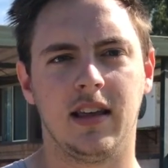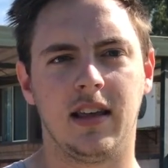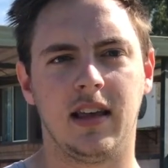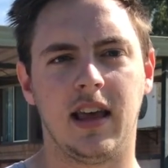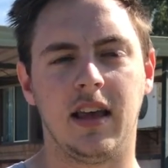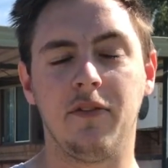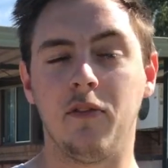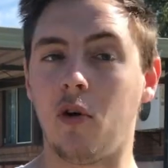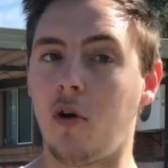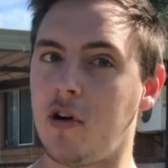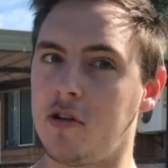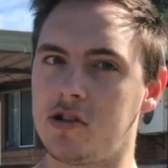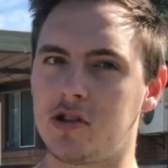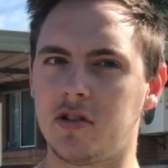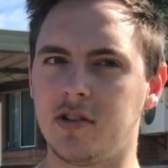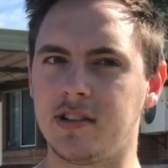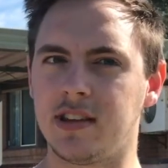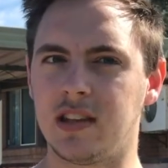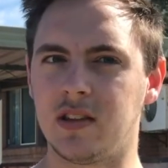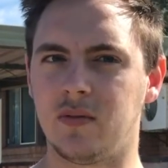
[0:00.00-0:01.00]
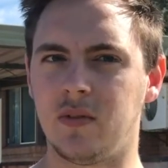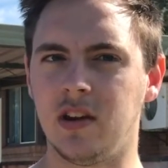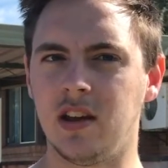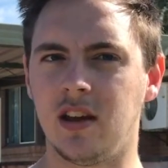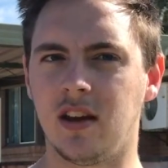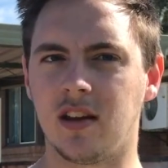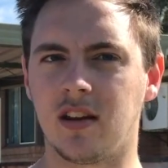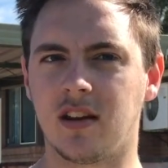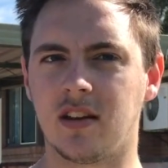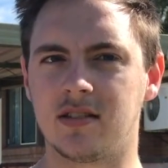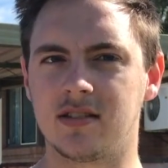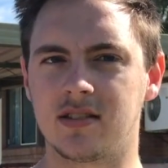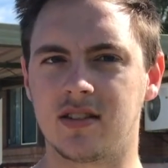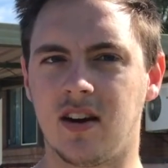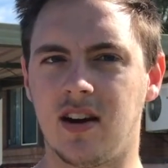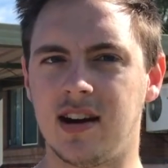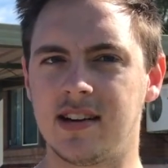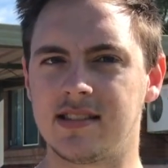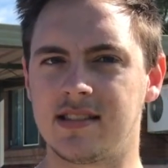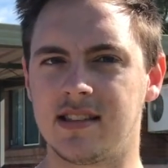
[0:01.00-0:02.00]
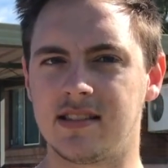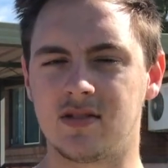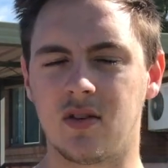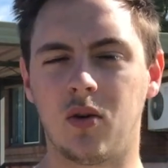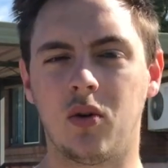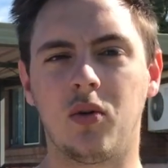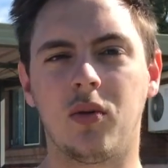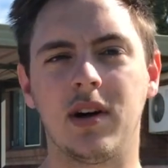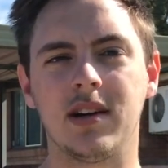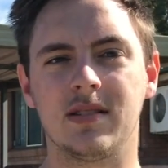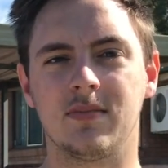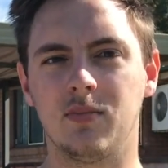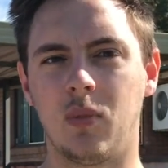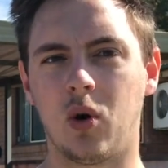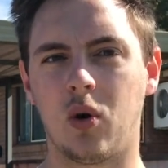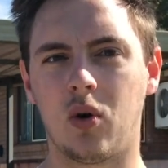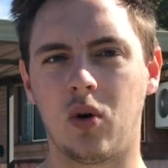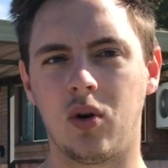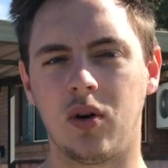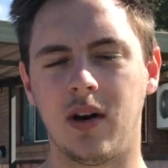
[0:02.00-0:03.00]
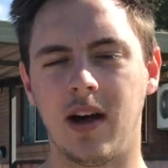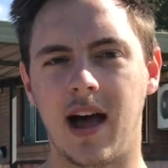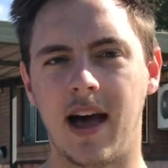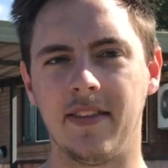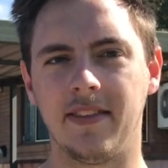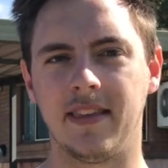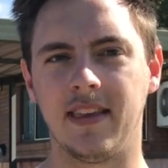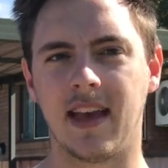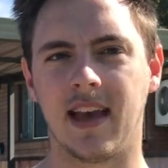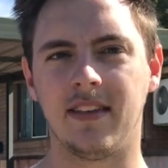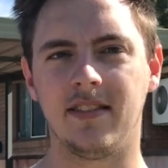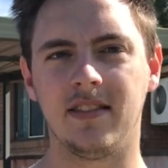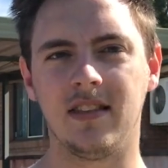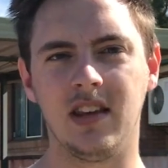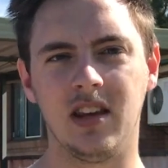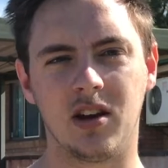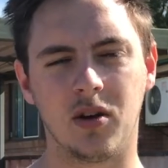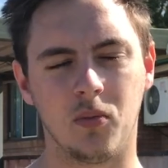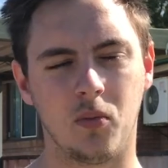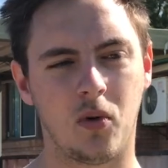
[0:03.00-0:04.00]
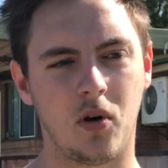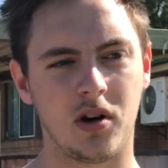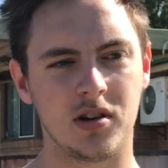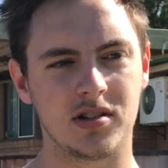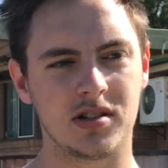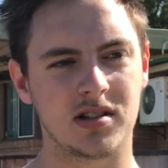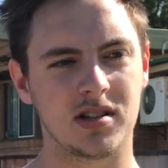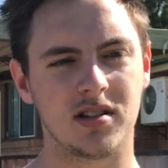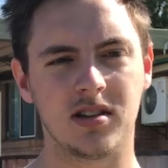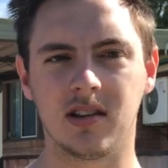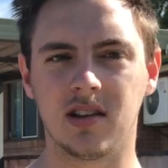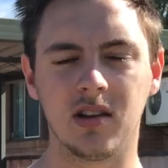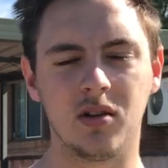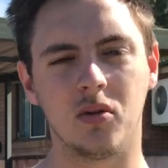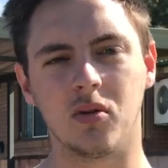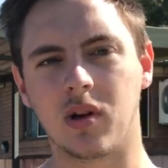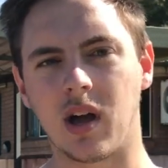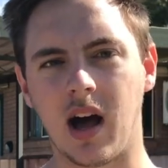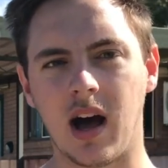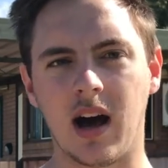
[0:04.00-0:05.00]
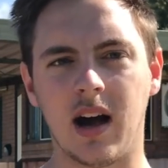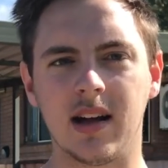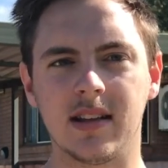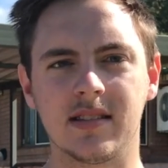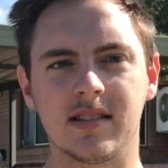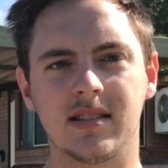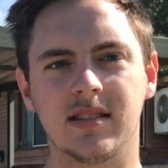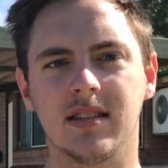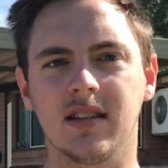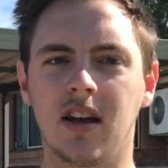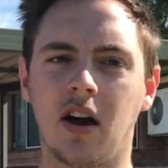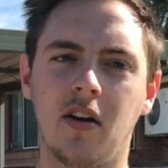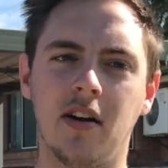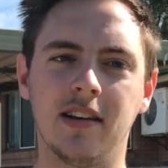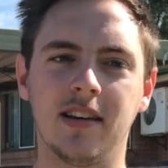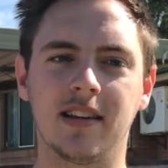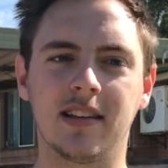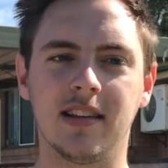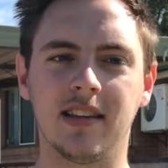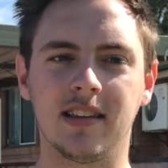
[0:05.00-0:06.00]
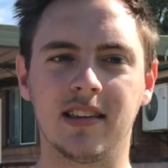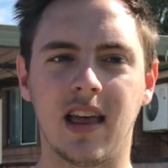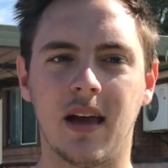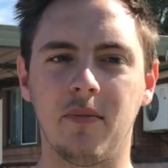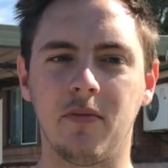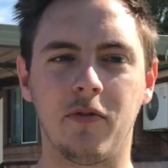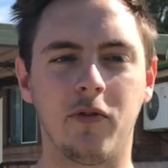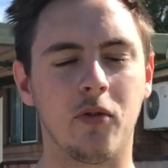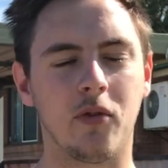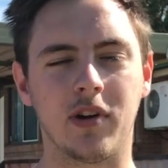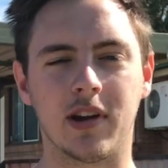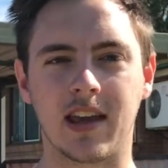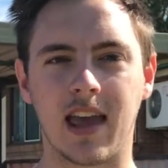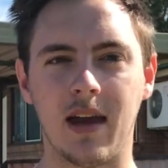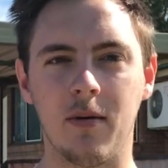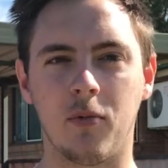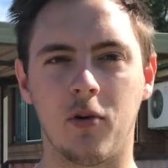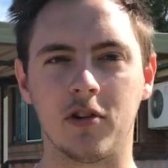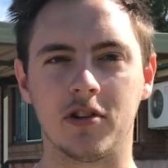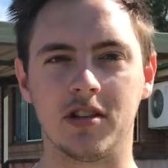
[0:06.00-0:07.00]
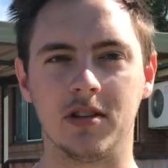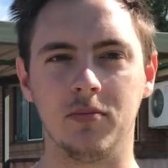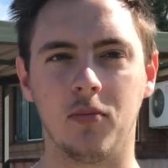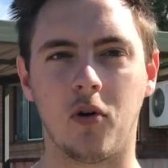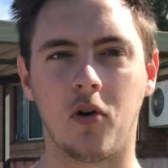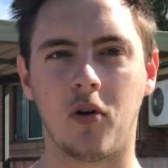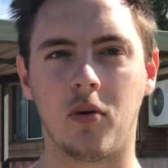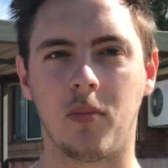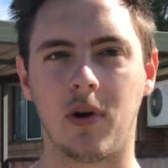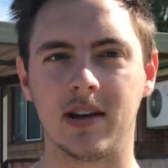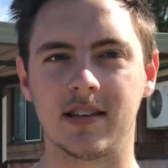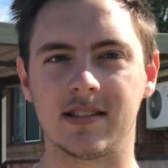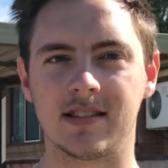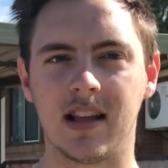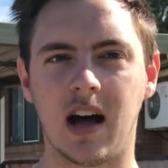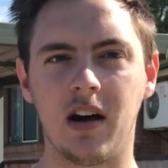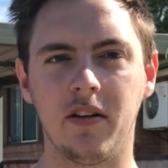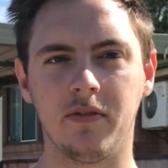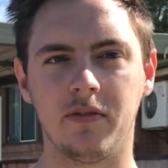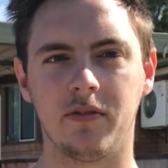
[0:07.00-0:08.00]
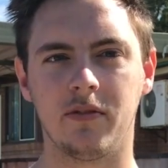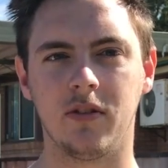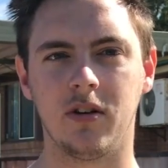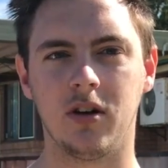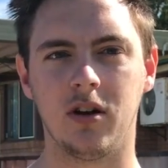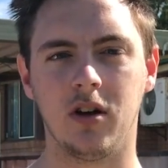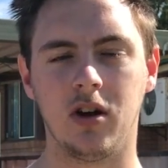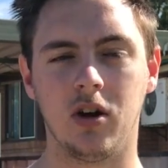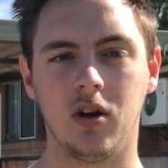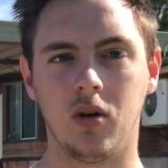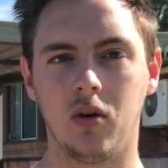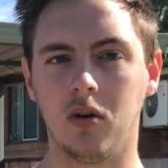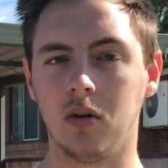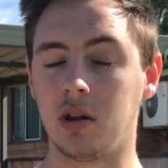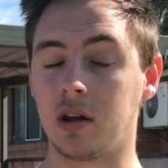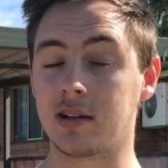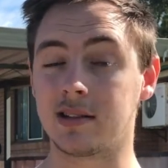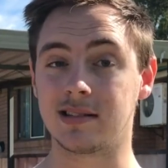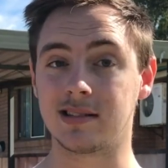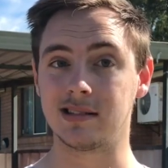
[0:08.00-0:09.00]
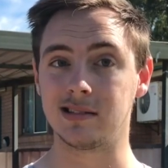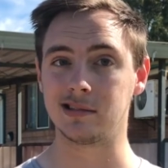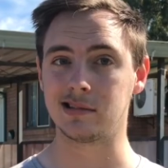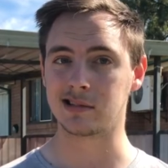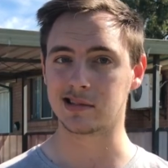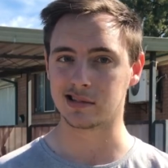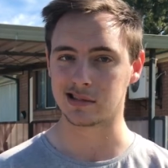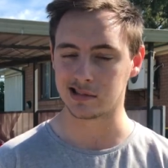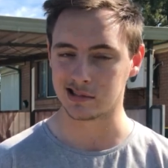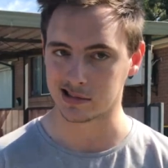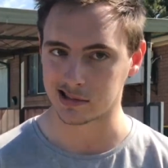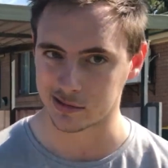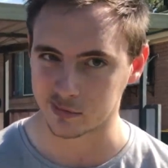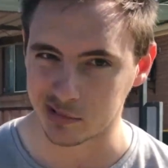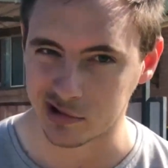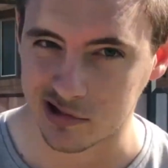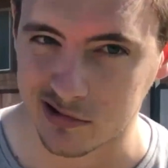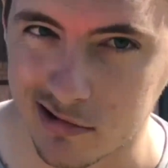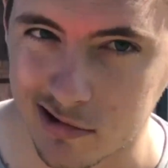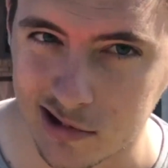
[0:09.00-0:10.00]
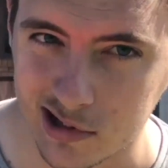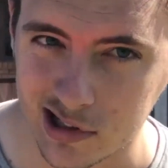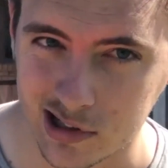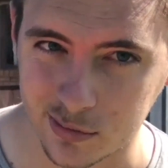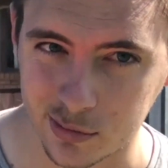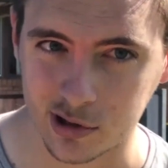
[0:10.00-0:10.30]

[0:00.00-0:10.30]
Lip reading: If you are enjoying these videos, guys, there's always more at the end. You can watch little cards. Go ahead and click them if you want to keep watching more of my stuff. Or like I said, just click subscribe.